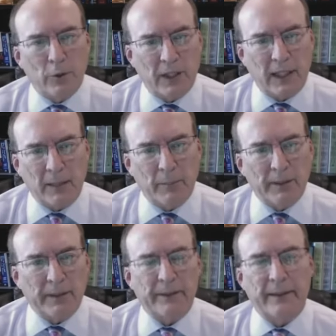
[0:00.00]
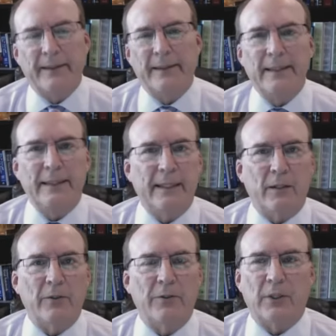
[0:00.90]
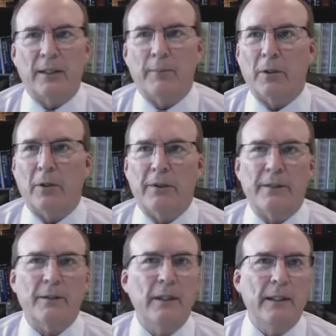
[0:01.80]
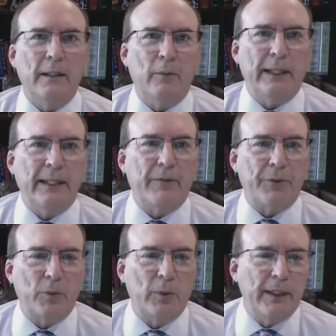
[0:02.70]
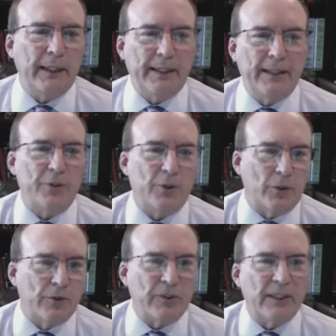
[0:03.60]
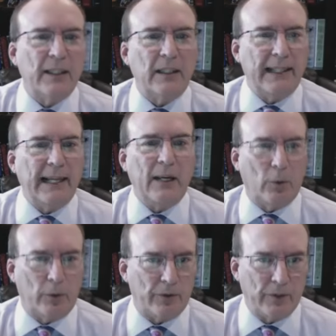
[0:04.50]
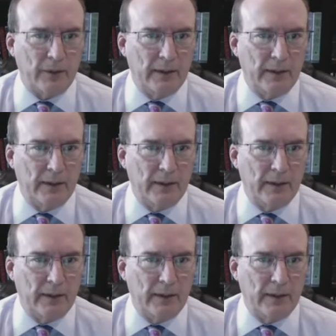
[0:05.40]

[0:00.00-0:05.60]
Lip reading: Tom. The details are that we have 3 additional CLE hours